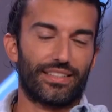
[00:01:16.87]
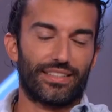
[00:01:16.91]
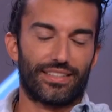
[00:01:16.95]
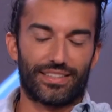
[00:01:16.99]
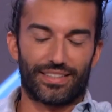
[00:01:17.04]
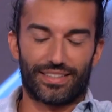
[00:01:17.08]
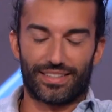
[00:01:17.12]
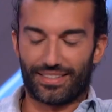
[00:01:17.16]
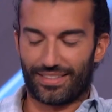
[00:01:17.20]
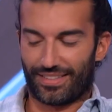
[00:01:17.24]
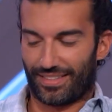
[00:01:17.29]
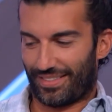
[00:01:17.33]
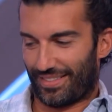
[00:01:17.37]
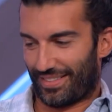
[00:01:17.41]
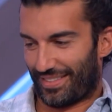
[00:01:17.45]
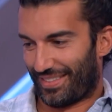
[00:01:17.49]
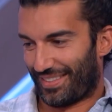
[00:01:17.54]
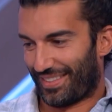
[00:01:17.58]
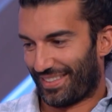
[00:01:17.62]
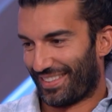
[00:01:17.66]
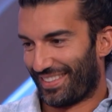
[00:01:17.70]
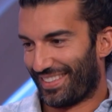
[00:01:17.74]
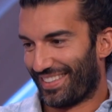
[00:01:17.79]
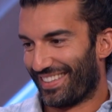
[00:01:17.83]
I heard your wife
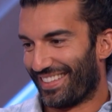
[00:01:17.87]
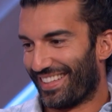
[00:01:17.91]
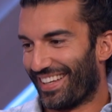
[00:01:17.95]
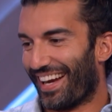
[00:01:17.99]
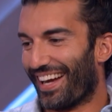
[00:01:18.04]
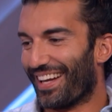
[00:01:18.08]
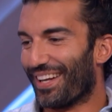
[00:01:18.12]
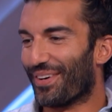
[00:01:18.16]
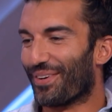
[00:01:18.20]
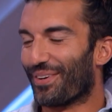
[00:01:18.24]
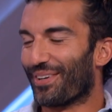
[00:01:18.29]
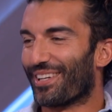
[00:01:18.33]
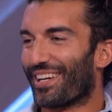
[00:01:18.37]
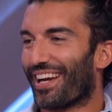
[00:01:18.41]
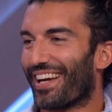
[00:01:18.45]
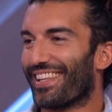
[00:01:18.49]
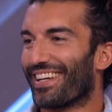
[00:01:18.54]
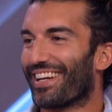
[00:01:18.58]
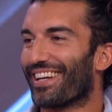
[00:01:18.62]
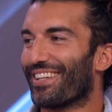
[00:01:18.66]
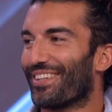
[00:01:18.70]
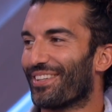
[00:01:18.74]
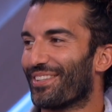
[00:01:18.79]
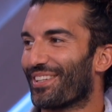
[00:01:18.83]
had a suggestion. I, know where you, I
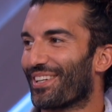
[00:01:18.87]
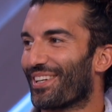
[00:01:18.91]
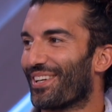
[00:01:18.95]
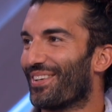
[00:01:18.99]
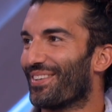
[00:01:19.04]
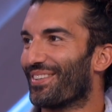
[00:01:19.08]
think I know you're going.